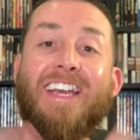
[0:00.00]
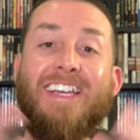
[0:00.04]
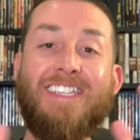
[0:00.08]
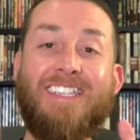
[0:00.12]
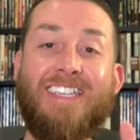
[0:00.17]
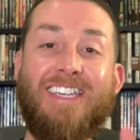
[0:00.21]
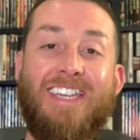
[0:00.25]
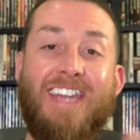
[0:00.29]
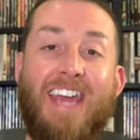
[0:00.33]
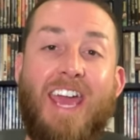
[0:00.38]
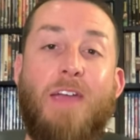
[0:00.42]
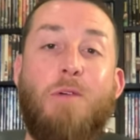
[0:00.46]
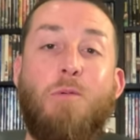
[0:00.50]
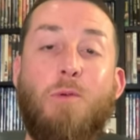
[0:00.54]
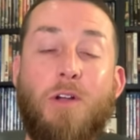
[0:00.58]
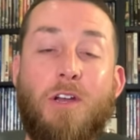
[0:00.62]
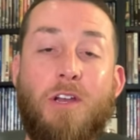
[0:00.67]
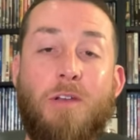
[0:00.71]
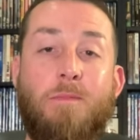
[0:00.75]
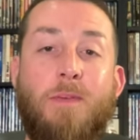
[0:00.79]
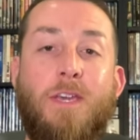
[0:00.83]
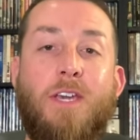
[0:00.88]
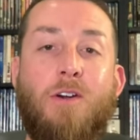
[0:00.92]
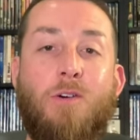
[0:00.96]
Today we're
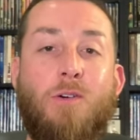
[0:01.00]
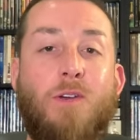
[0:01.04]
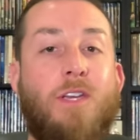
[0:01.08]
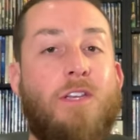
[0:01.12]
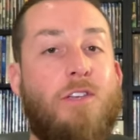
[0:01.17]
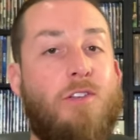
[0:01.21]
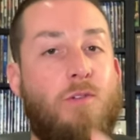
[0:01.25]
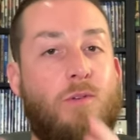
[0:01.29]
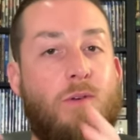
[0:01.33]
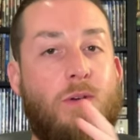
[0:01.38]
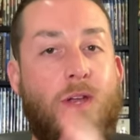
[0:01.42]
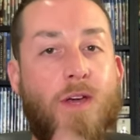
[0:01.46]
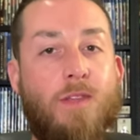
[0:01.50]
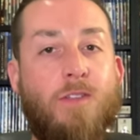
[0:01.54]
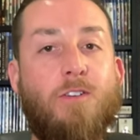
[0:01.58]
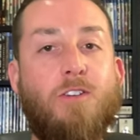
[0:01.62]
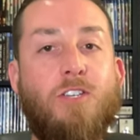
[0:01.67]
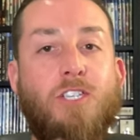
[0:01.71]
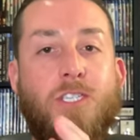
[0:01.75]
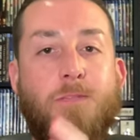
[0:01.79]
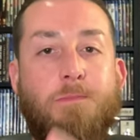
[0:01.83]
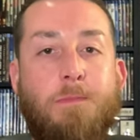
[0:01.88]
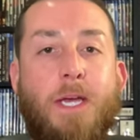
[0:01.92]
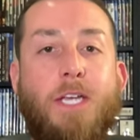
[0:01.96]
going to be going into another
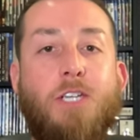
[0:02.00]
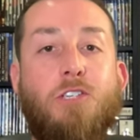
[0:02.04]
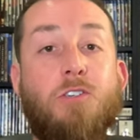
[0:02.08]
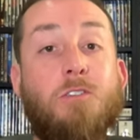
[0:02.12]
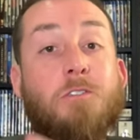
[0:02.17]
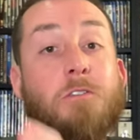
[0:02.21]
special